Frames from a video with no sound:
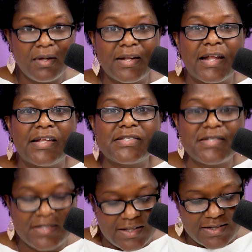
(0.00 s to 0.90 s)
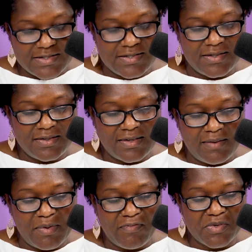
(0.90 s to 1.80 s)
Now listen to this.
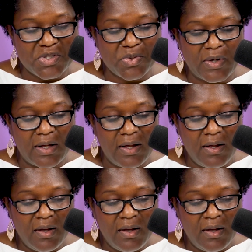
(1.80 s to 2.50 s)
I'm in verse twenty.